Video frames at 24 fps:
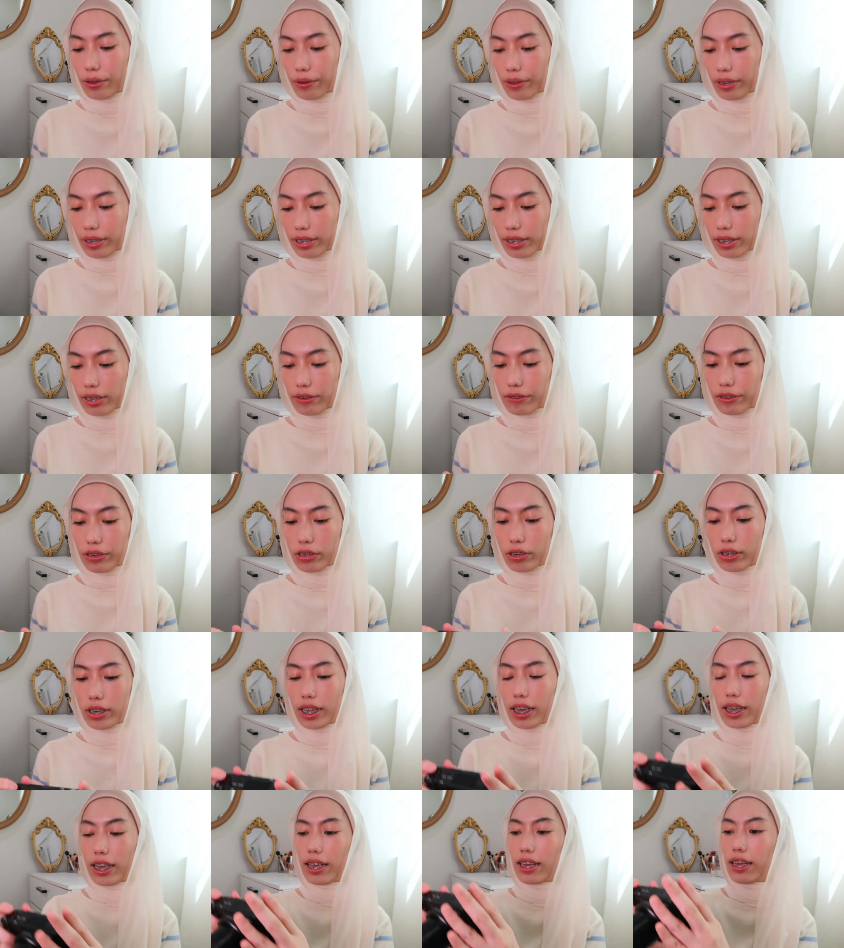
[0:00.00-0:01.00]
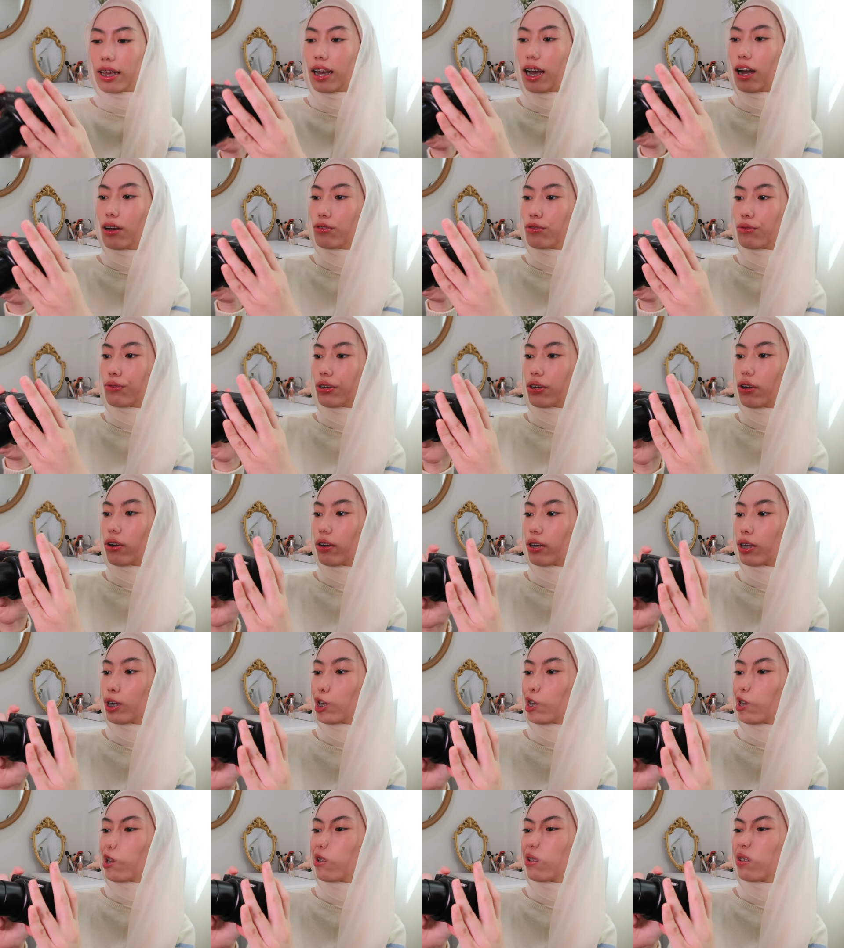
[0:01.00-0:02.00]
Wait, should I record? How to
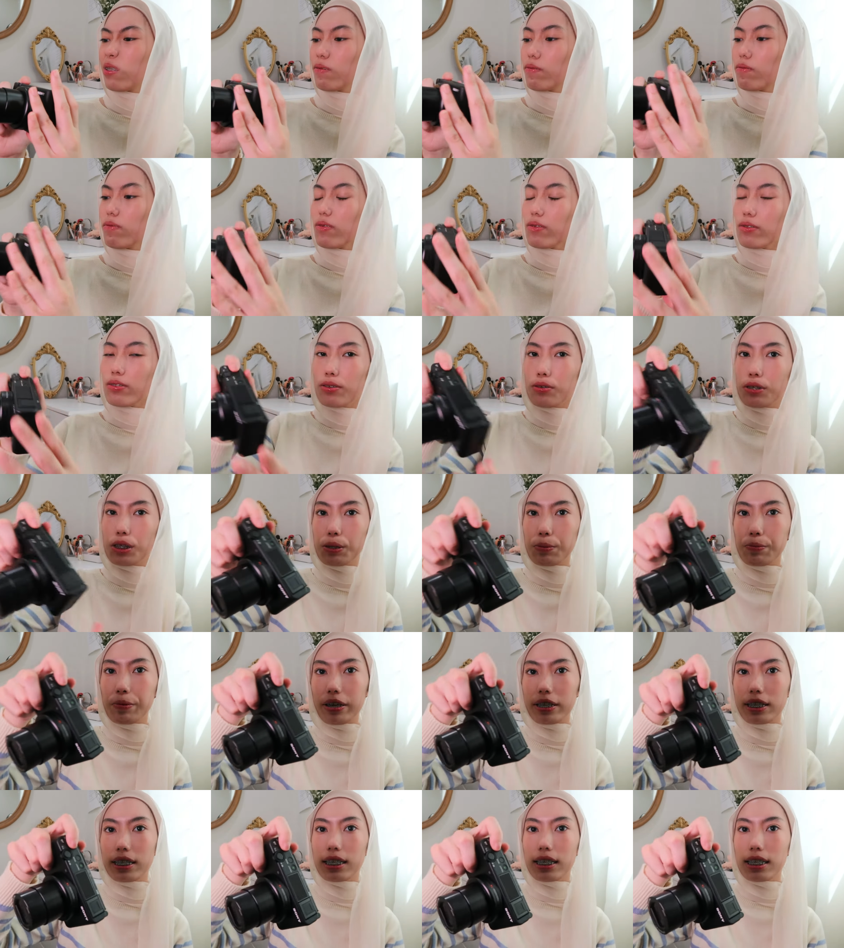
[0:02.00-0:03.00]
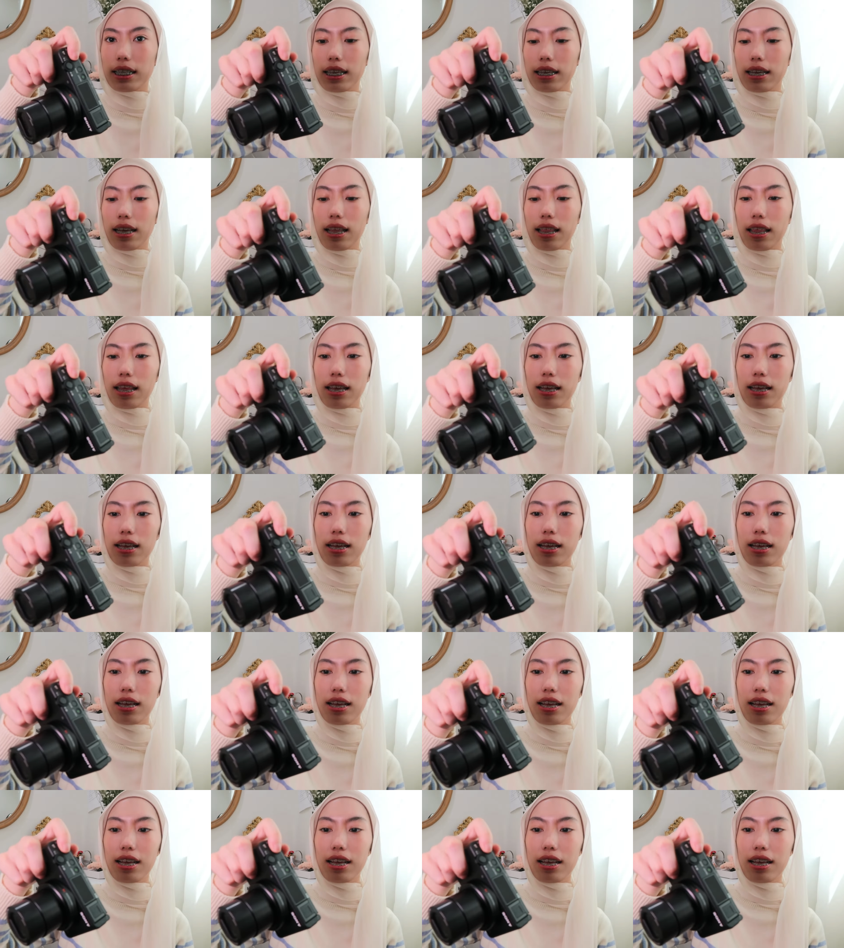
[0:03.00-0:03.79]
record? Just press this thing with it.